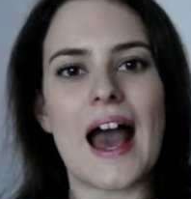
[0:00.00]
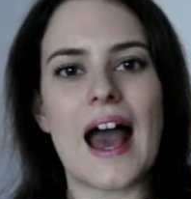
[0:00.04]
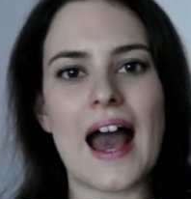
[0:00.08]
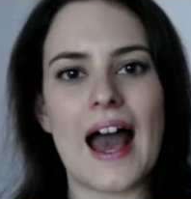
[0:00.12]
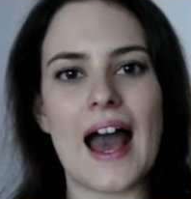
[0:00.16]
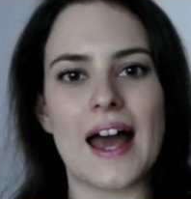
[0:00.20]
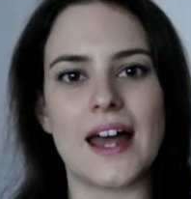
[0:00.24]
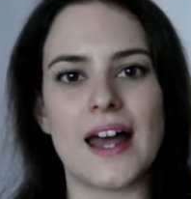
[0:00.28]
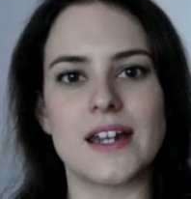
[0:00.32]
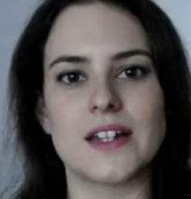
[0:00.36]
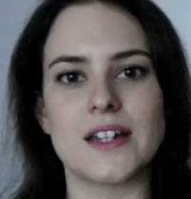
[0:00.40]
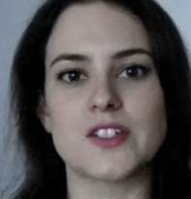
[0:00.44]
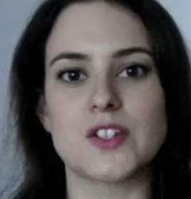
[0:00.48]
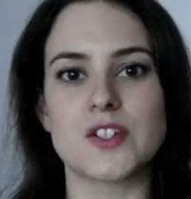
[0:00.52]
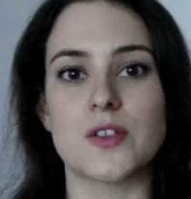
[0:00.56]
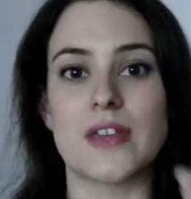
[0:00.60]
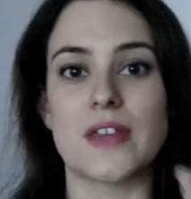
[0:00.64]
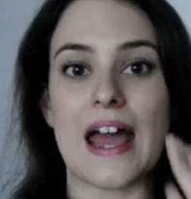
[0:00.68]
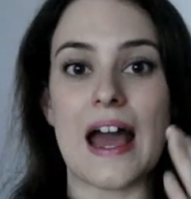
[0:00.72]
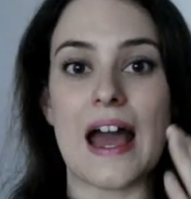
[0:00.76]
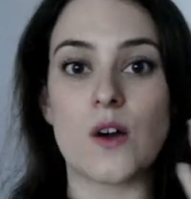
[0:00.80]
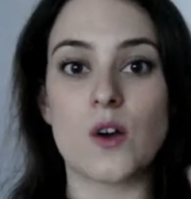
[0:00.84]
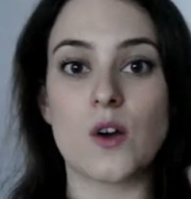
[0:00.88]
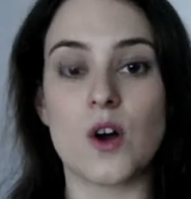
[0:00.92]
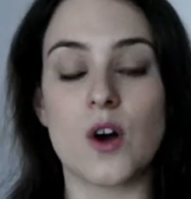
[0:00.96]
and so the
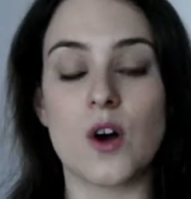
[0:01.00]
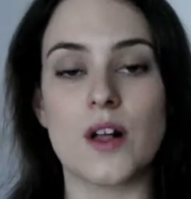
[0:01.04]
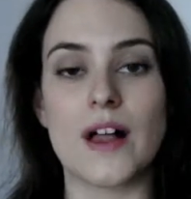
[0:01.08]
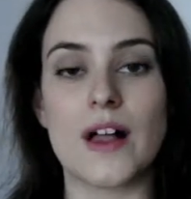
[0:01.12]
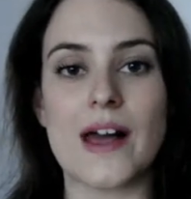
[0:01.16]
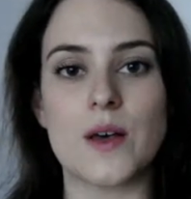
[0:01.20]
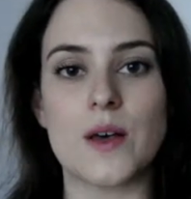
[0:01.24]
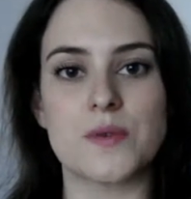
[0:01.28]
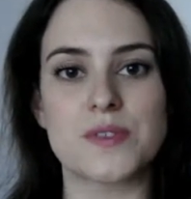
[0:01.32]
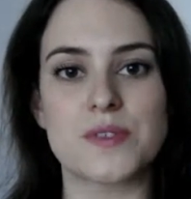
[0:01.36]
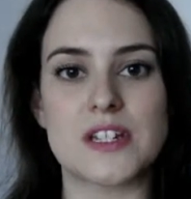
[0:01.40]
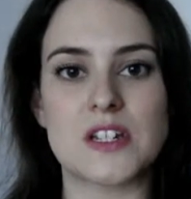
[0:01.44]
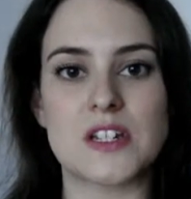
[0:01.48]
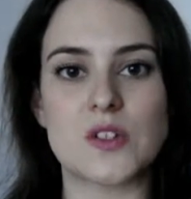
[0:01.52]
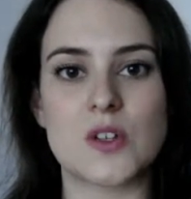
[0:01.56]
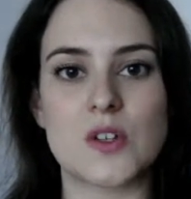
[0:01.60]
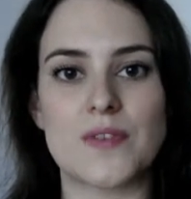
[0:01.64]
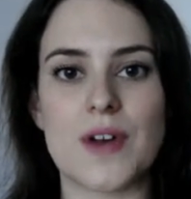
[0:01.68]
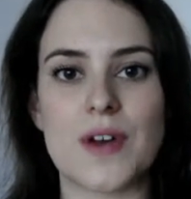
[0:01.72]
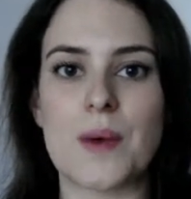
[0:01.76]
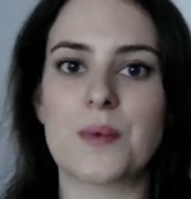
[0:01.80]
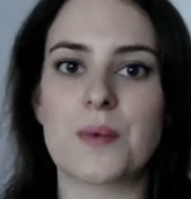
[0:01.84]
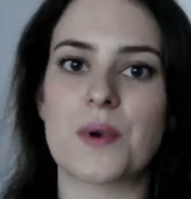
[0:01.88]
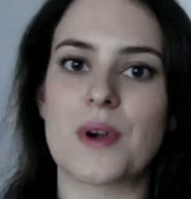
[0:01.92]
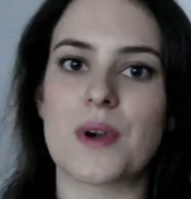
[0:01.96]
alcohol helps it to
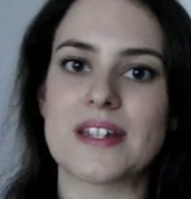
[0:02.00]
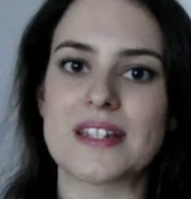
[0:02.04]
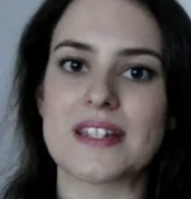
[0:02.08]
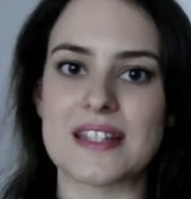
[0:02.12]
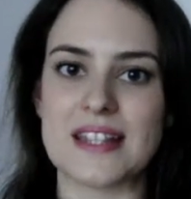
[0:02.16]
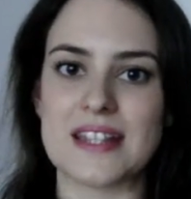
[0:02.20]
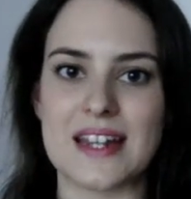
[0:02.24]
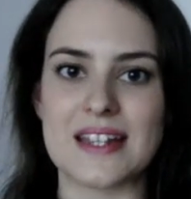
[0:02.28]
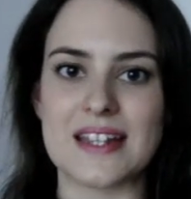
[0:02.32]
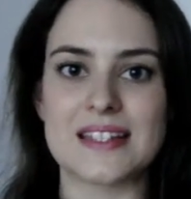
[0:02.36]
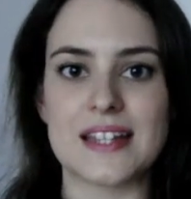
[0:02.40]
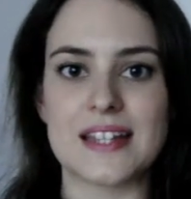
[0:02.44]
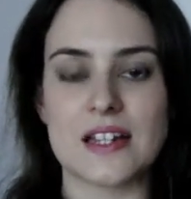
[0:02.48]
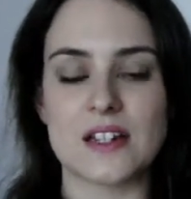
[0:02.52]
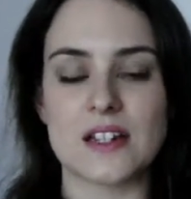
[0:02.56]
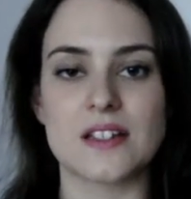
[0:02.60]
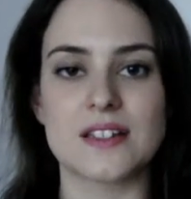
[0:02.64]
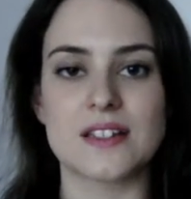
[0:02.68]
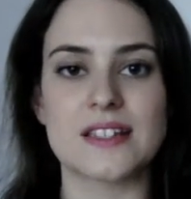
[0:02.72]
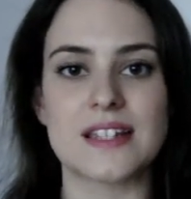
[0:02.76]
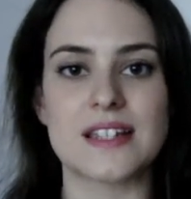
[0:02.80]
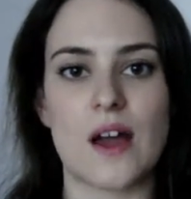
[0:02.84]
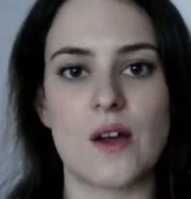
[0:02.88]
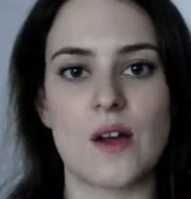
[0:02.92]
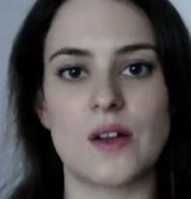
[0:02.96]
evaporate and then it
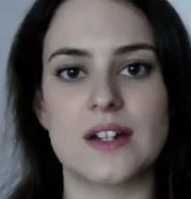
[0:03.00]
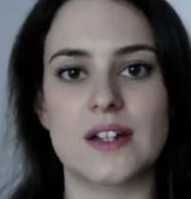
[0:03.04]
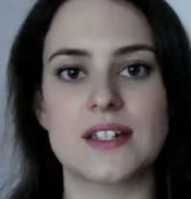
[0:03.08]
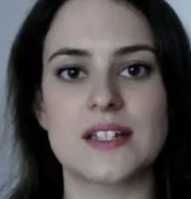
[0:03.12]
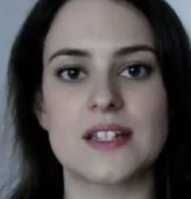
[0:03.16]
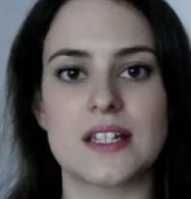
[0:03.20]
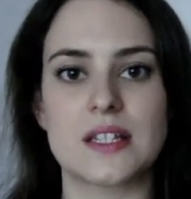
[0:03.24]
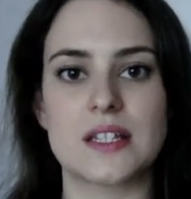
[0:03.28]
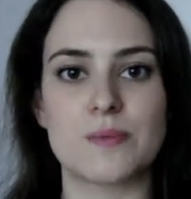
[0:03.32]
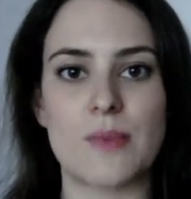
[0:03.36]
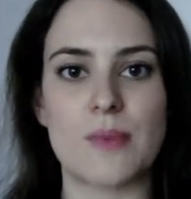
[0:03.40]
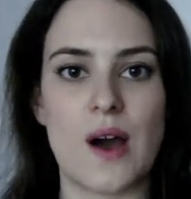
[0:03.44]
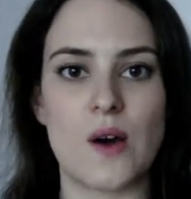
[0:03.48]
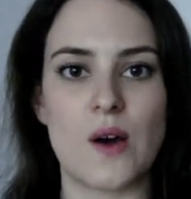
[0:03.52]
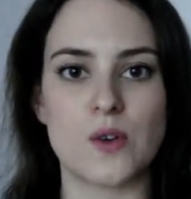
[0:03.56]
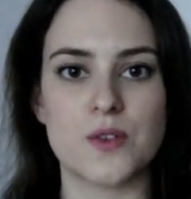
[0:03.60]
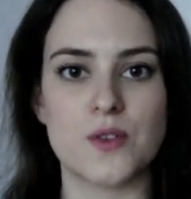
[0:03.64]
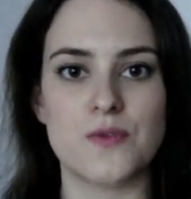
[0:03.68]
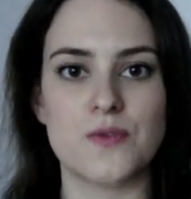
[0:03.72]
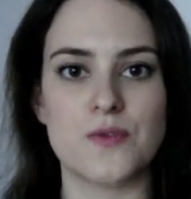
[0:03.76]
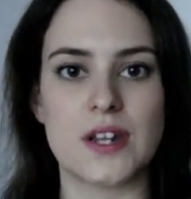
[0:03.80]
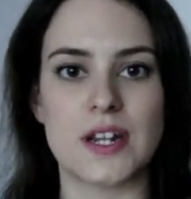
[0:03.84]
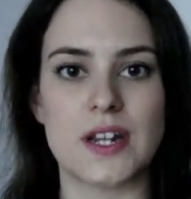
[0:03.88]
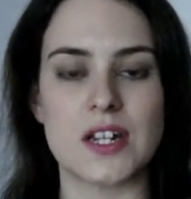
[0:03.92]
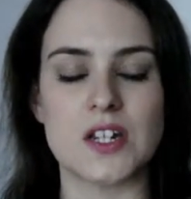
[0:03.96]
settles down into this powder
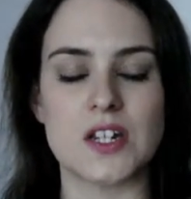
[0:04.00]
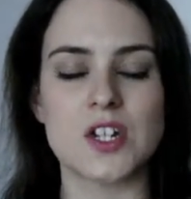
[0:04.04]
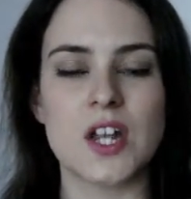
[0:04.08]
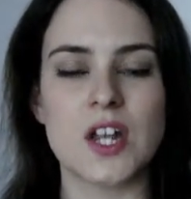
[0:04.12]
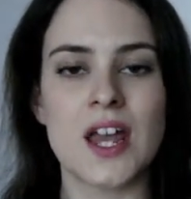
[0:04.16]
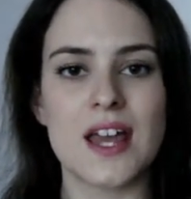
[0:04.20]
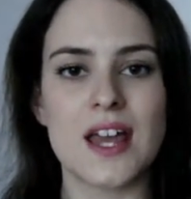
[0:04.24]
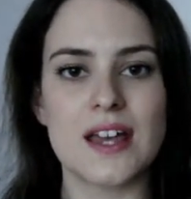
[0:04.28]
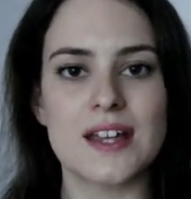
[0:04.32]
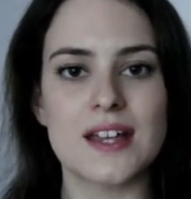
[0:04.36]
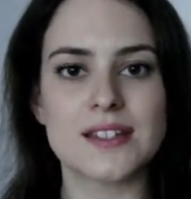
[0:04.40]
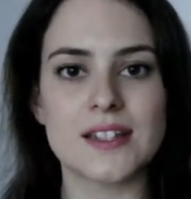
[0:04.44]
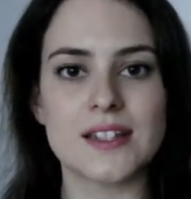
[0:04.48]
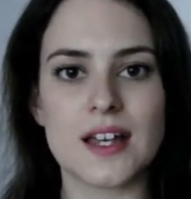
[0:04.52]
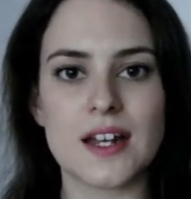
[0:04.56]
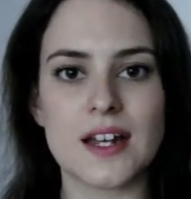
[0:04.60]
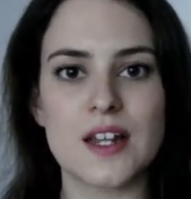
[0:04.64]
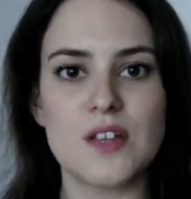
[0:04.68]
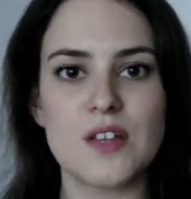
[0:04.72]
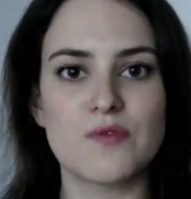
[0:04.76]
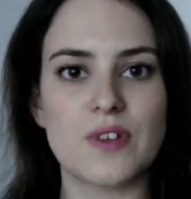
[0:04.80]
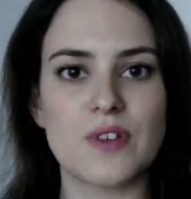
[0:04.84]
finish. It certainly